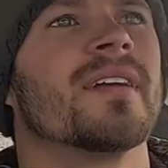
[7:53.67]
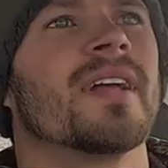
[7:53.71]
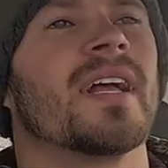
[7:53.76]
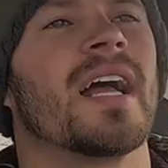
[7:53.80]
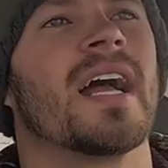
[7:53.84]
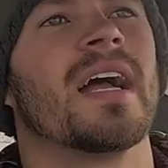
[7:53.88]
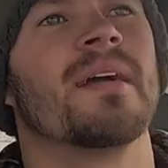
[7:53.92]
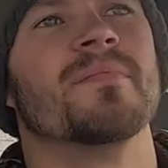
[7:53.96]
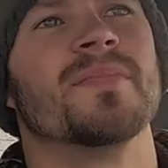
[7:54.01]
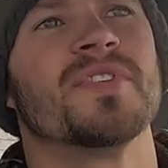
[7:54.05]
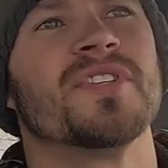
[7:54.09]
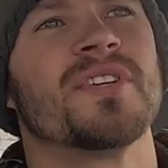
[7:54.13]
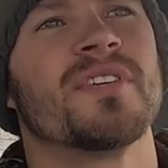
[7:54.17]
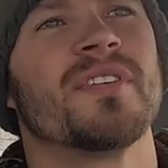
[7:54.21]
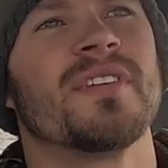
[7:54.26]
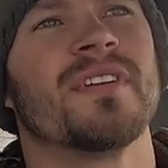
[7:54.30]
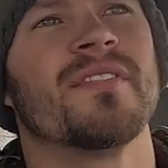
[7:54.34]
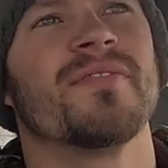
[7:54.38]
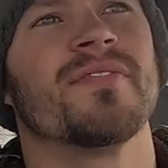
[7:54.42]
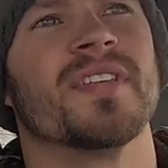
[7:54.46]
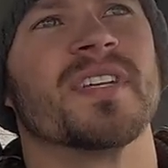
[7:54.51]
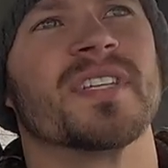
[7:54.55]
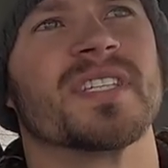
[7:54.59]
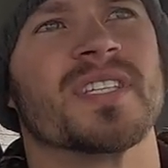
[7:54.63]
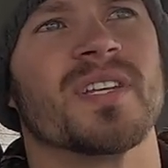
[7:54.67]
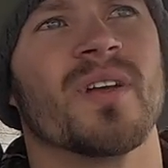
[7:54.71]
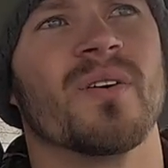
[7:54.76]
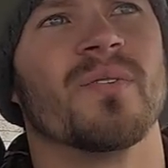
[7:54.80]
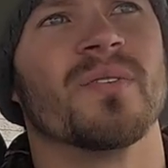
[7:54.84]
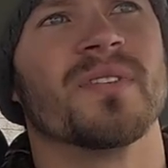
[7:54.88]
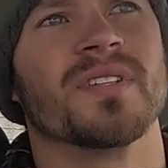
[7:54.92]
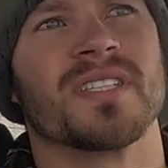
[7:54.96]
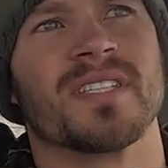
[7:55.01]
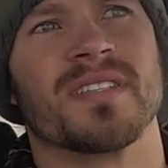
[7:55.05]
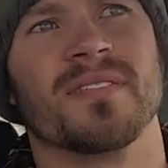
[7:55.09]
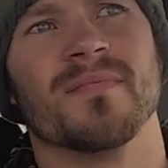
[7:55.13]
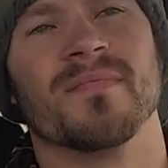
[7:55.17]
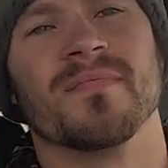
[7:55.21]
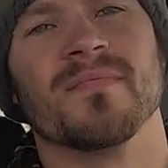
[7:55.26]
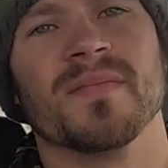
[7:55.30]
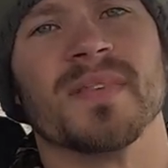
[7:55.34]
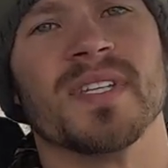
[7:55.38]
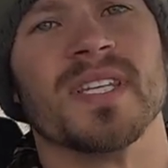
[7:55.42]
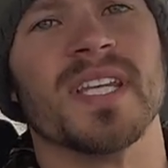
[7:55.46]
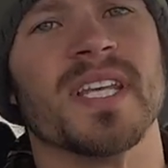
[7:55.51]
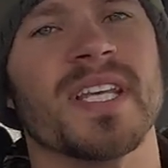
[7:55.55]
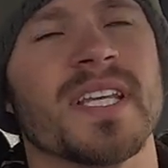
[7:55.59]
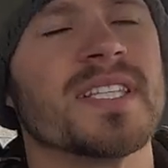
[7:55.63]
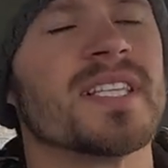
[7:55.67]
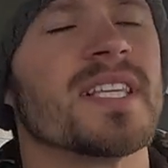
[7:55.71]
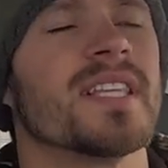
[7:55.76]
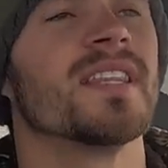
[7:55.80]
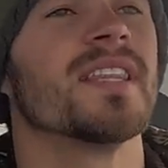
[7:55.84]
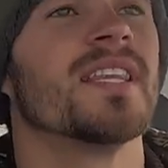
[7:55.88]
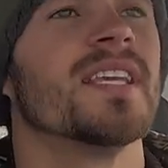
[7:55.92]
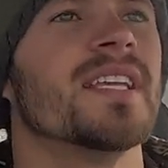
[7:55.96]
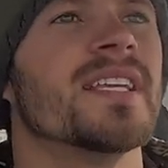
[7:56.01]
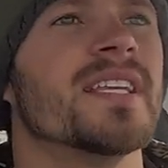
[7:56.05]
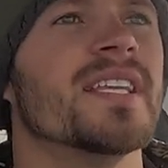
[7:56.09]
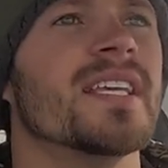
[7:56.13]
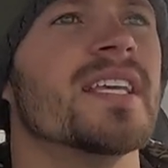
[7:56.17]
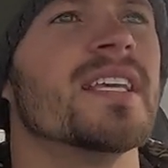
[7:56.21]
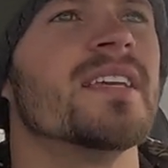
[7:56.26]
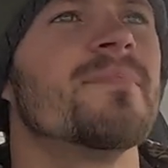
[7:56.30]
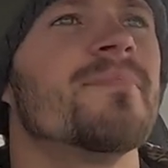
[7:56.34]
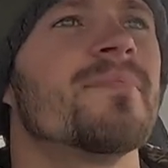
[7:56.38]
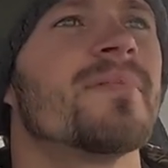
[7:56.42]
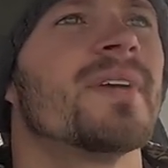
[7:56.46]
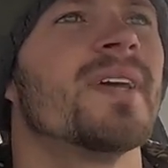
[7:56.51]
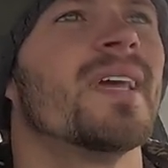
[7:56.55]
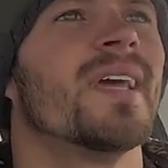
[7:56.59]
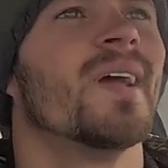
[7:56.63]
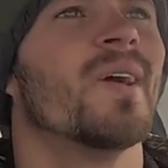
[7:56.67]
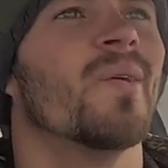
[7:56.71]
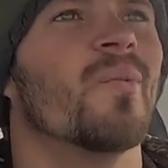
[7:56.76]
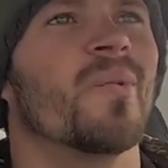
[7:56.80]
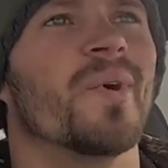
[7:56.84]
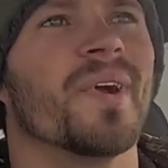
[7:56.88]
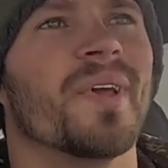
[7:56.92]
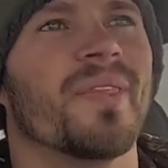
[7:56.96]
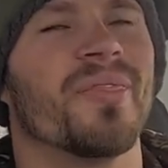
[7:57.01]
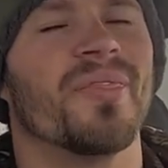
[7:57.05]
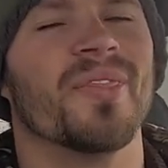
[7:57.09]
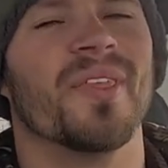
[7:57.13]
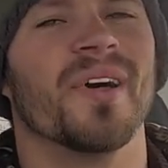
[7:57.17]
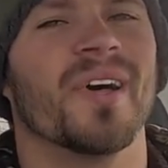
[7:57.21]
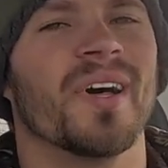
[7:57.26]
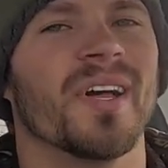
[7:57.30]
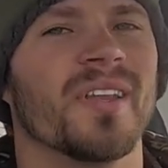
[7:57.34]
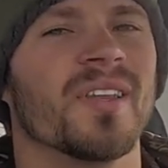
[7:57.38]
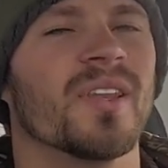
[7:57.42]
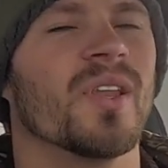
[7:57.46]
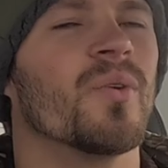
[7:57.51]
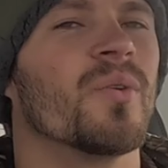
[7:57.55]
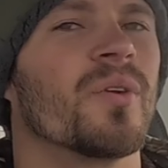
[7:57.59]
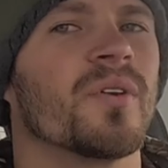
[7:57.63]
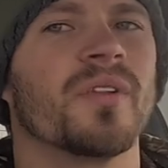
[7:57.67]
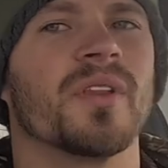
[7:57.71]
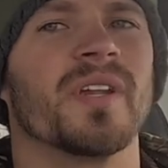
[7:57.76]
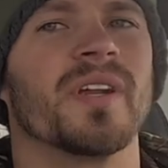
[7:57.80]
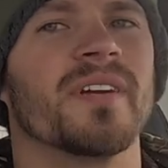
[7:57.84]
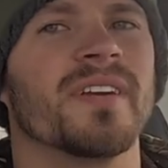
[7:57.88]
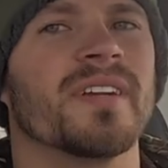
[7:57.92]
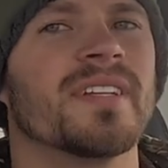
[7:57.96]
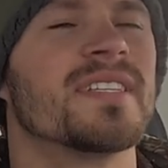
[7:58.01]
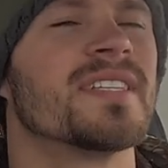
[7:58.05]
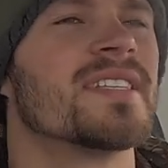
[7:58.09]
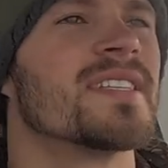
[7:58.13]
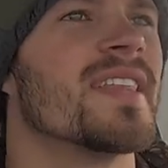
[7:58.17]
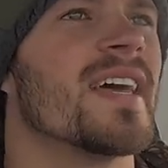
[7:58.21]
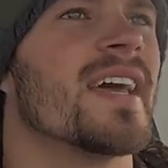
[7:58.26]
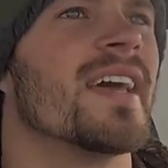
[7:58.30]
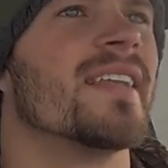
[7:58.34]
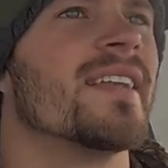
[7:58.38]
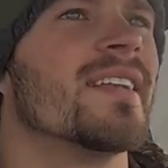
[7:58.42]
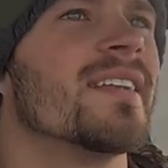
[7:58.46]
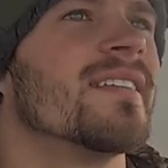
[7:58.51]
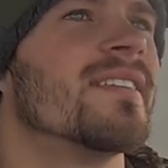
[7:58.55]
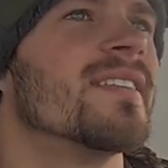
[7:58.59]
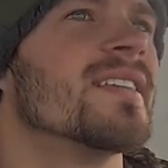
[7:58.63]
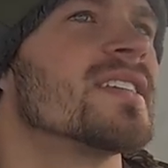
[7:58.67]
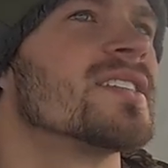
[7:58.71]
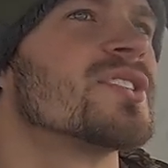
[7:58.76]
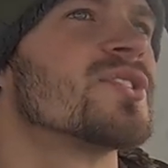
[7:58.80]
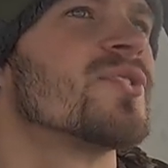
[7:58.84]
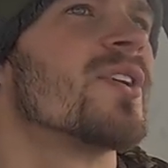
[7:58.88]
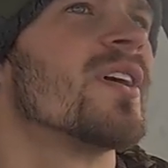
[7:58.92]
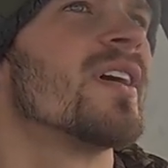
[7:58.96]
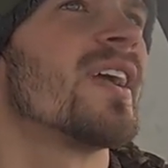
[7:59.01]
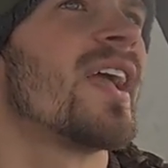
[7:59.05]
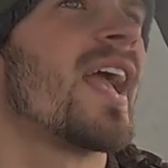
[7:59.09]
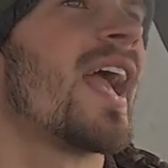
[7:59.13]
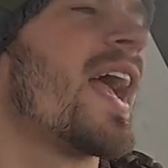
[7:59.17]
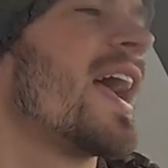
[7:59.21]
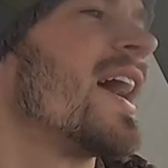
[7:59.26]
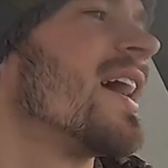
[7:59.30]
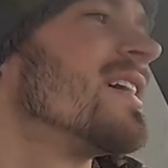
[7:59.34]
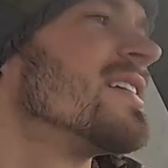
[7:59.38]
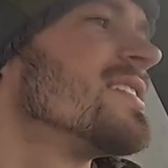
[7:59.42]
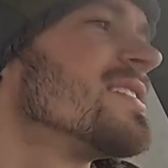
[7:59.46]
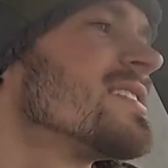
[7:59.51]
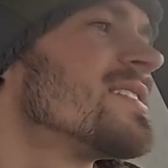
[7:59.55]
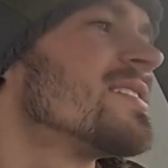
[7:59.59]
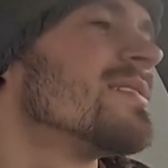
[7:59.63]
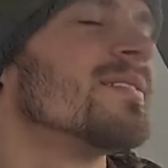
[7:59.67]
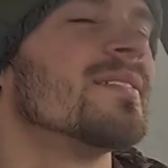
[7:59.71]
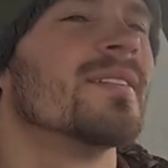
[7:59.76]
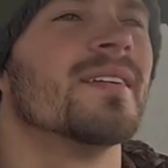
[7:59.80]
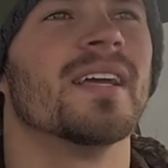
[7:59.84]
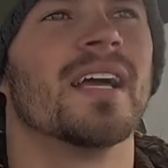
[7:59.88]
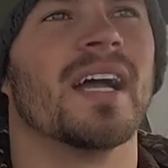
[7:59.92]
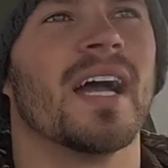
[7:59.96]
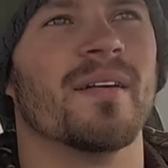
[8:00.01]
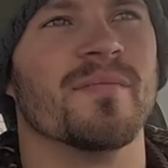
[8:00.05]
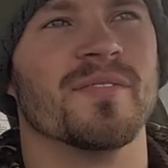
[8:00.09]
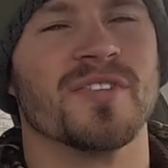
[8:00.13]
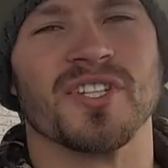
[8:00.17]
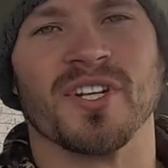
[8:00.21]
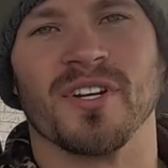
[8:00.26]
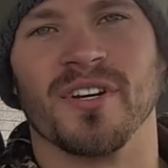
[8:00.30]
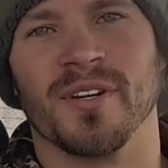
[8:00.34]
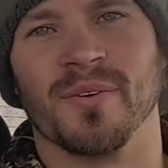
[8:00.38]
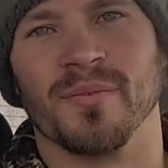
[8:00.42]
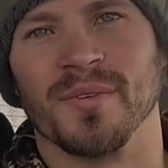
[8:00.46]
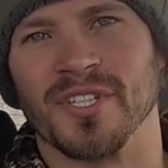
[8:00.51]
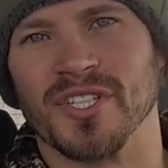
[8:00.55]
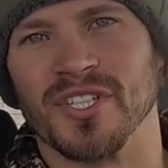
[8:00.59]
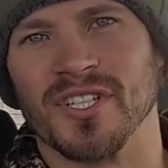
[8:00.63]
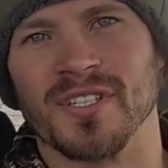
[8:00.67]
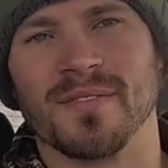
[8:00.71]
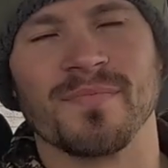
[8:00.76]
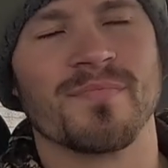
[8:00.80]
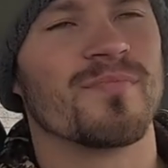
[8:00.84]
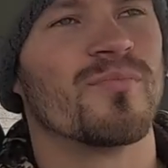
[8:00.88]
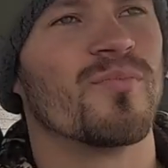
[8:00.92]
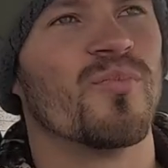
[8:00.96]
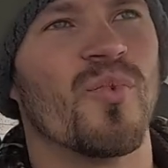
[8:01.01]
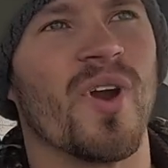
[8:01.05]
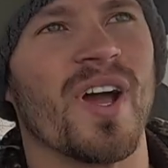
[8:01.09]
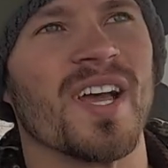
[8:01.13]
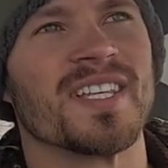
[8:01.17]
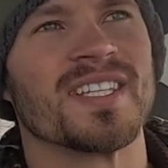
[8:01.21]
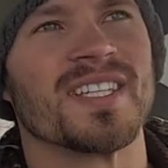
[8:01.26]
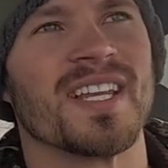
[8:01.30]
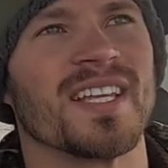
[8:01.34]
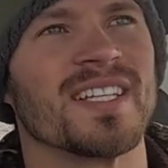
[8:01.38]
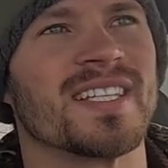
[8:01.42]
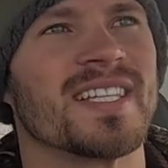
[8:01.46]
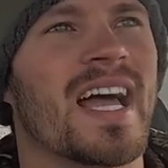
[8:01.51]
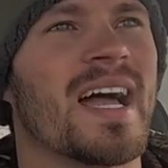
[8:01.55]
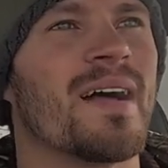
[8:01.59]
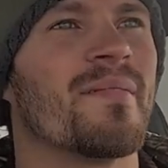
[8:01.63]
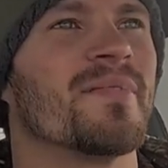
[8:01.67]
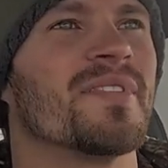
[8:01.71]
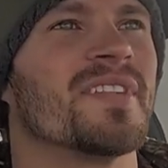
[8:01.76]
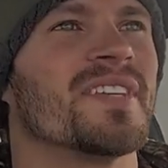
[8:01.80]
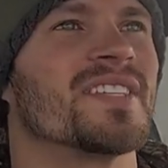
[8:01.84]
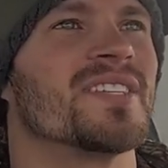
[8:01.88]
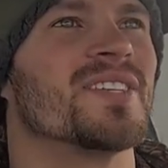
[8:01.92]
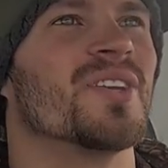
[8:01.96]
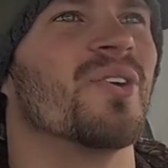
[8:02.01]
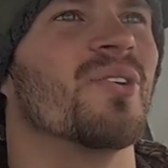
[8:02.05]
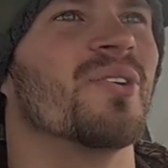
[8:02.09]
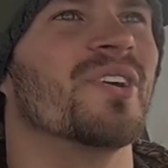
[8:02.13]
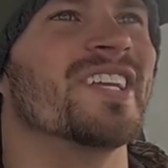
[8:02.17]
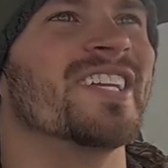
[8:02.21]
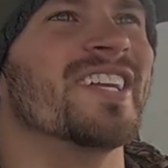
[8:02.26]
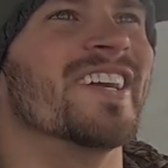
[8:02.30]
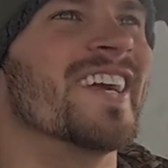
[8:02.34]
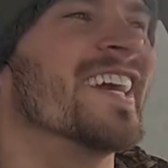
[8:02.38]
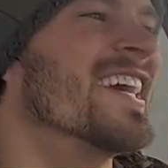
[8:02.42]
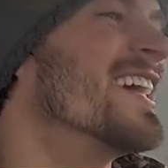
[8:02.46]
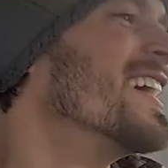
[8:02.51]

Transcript: I'm sure if the snow is decently deep with the low clearance that this truck has, I'm sure it would just rest on top of the snow and your